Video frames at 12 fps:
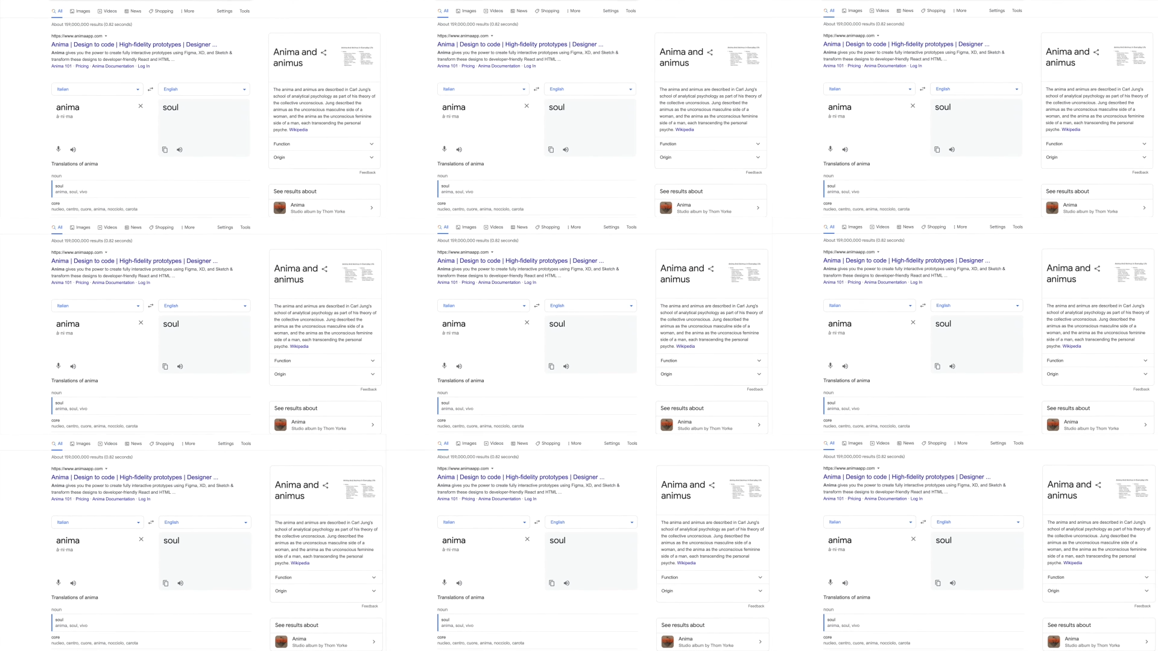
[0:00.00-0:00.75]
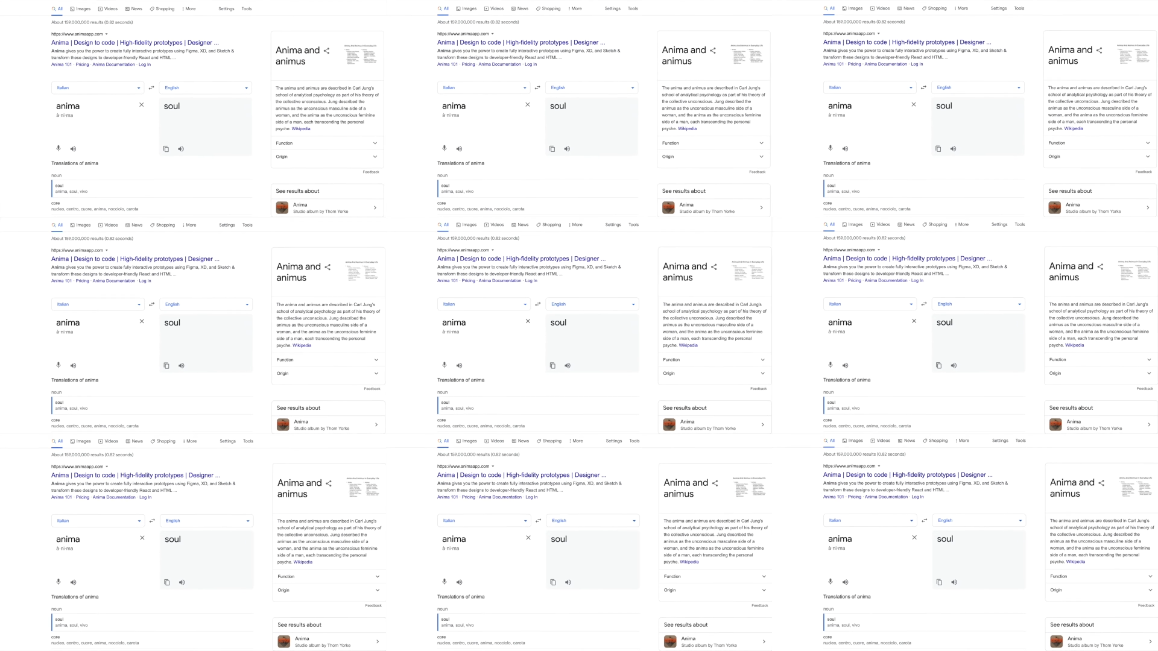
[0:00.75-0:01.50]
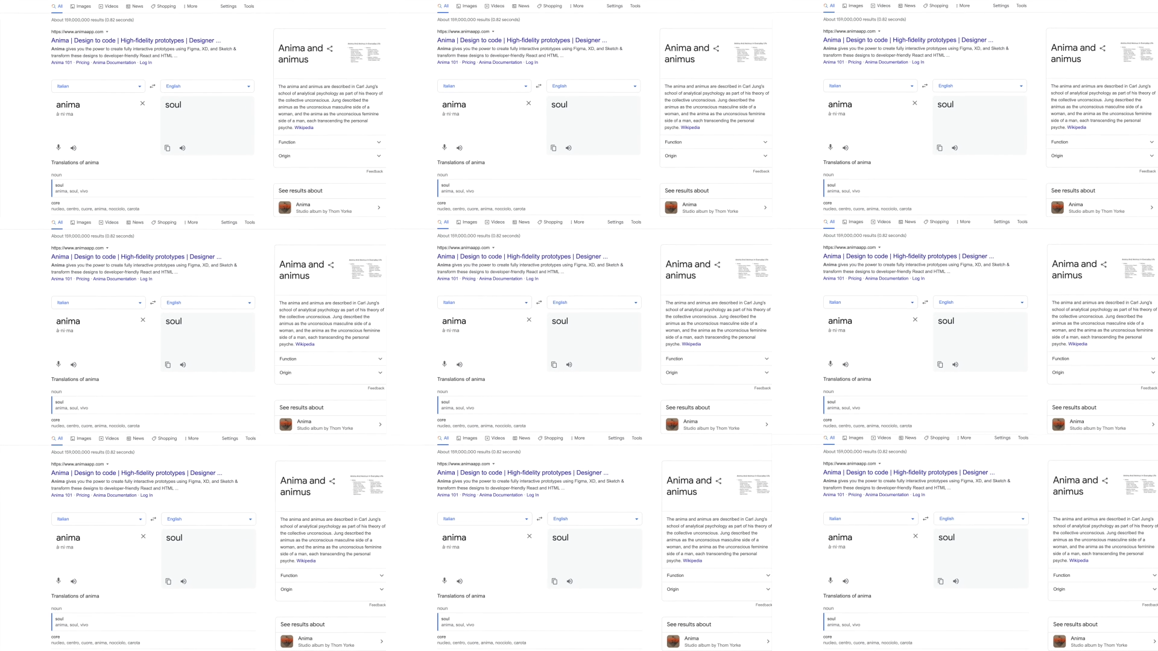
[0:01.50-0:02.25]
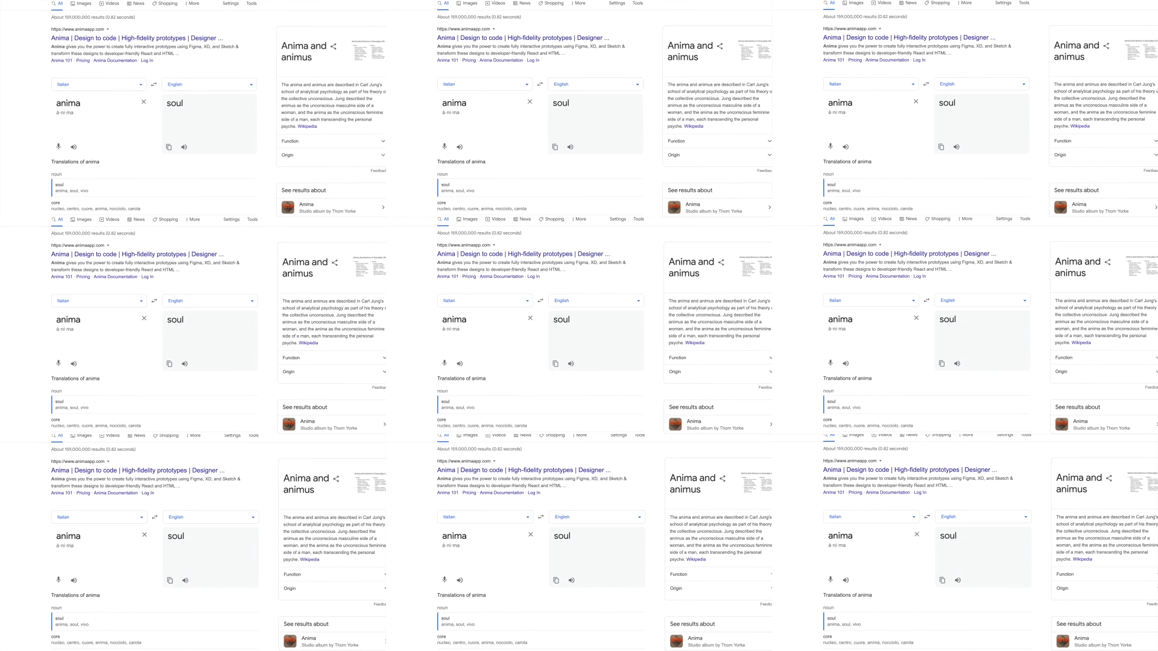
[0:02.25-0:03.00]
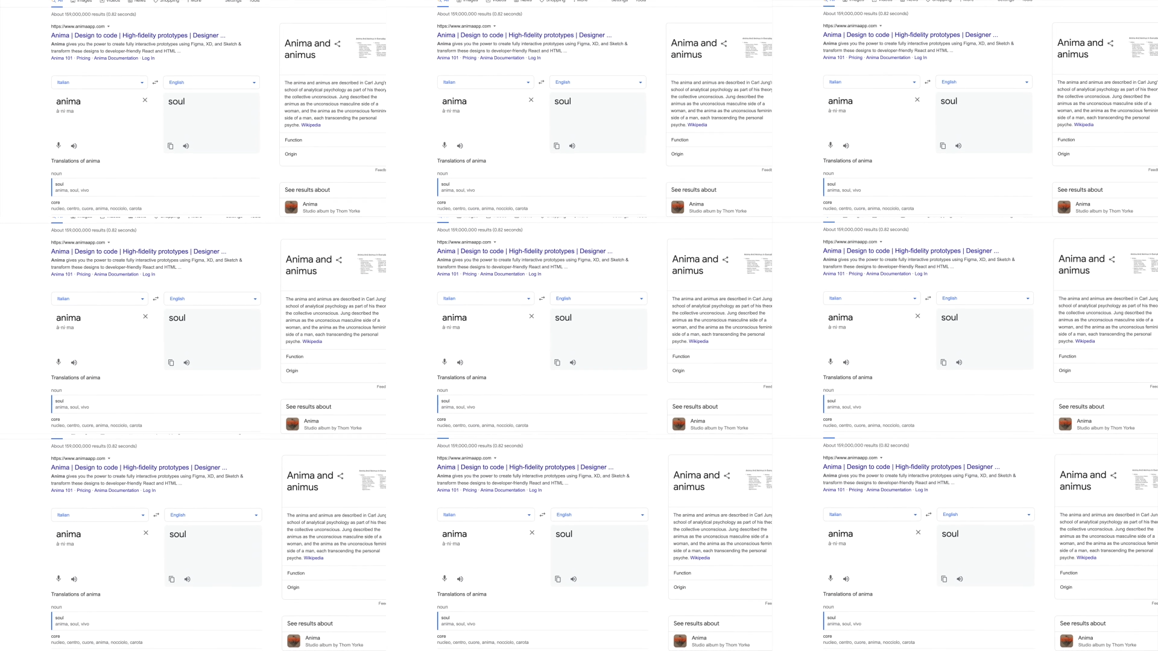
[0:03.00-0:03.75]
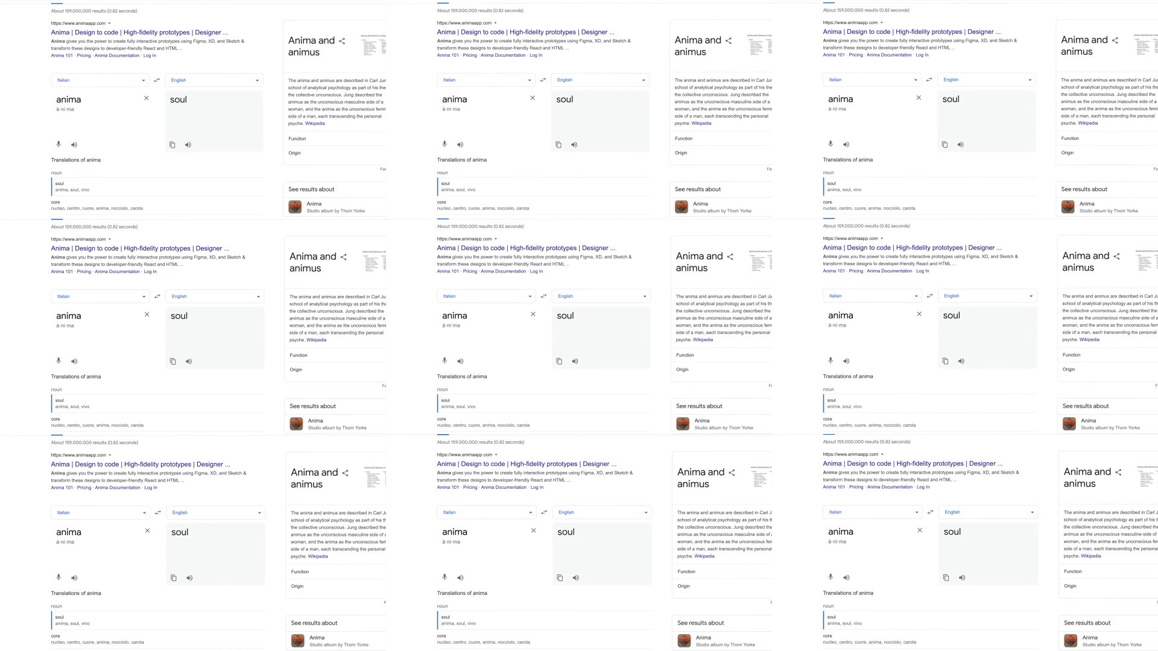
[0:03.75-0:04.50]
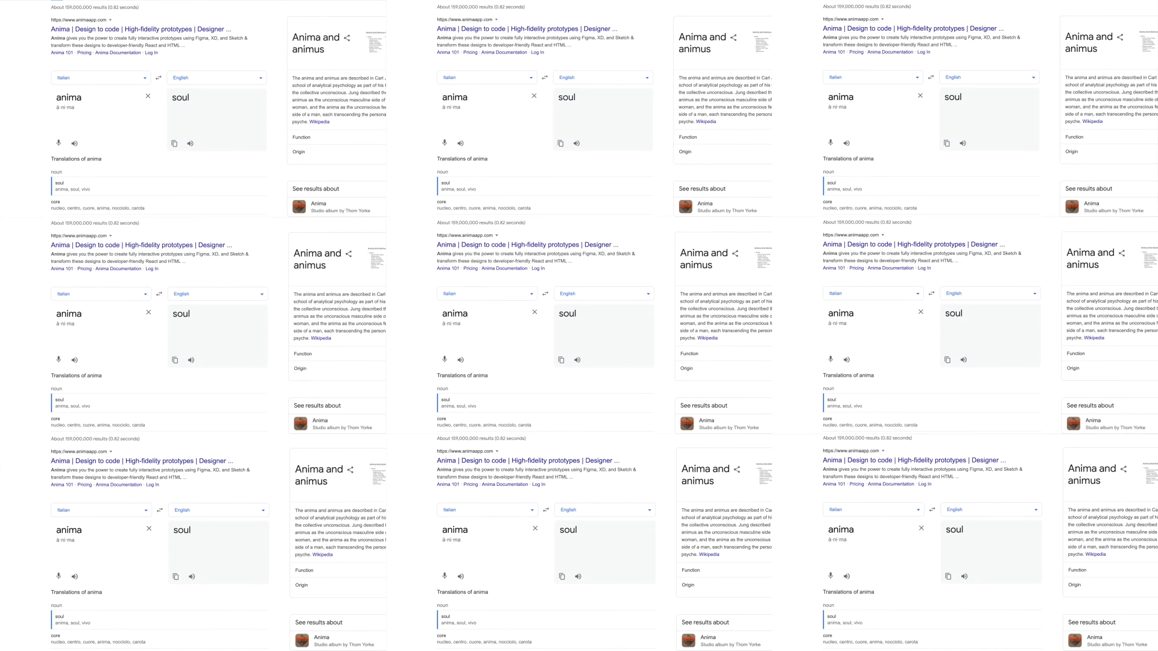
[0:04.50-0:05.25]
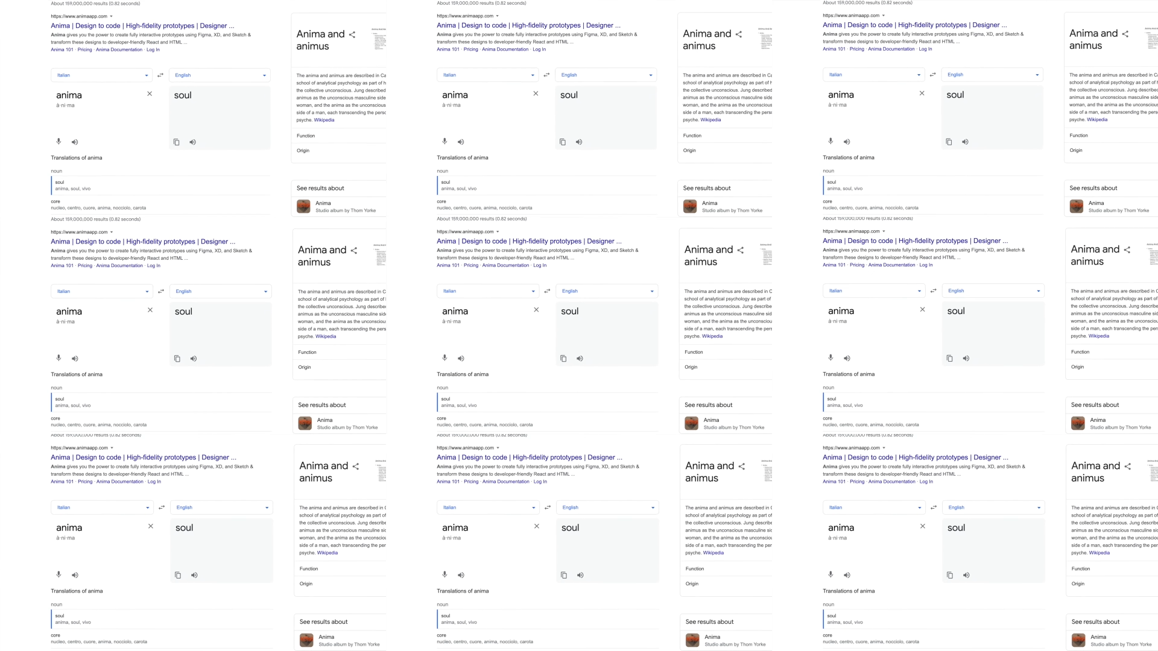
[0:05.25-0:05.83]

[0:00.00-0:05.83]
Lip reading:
No face is visible, so there are no lips to read.